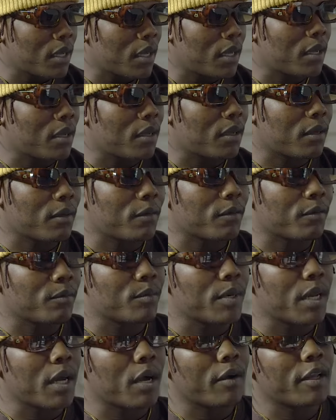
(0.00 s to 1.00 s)
Like
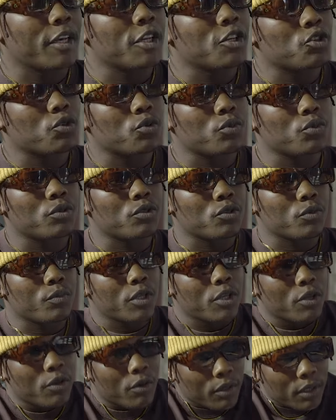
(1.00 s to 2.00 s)
now I need to
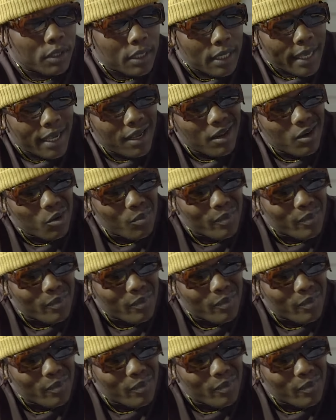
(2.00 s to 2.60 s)
be known like